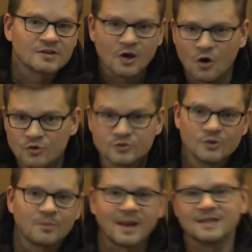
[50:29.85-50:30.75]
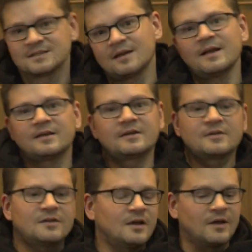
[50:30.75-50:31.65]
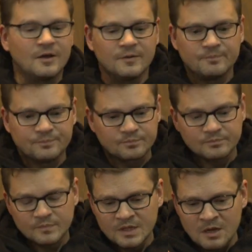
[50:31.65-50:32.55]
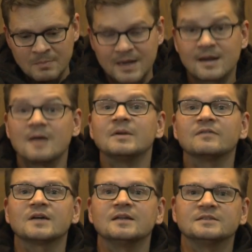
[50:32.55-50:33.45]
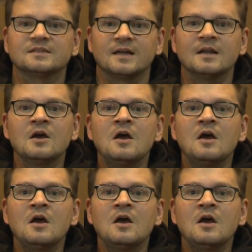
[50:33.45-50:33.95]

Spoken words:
go to a place like Bagram in Afghanistan,